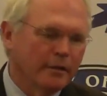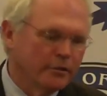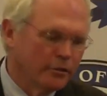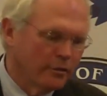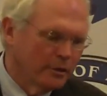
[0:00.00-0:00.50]

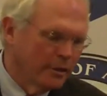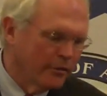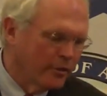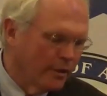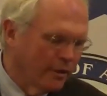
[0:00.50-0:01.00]

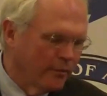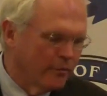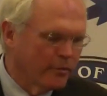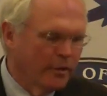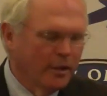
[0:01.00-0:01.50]
journalists and
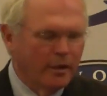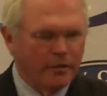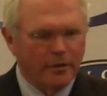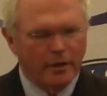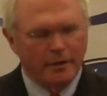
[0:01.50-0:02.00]
others
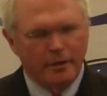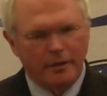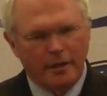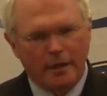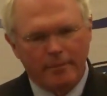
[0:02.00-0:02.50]
thought that
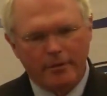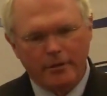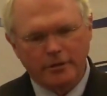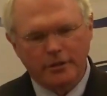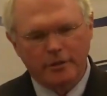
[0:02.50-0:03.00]
the
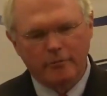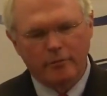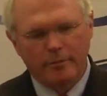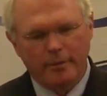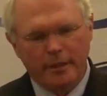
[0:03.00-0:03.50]
opposition
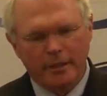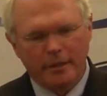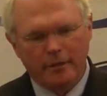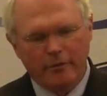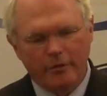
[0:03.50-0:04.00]
would be,
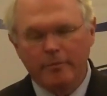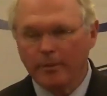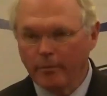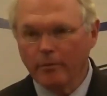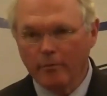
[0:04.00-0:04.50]
you know, these
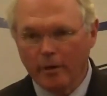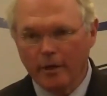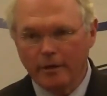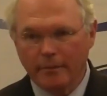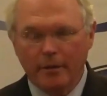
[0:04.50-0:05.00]
people who
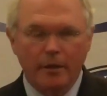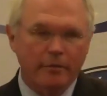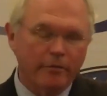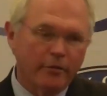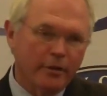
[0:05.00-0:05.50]
wanted
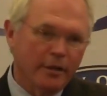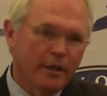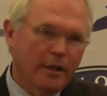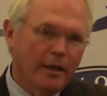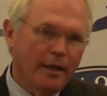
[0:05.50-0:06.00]
democracy.
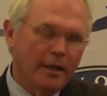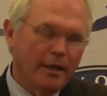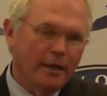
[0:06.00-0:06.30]
And I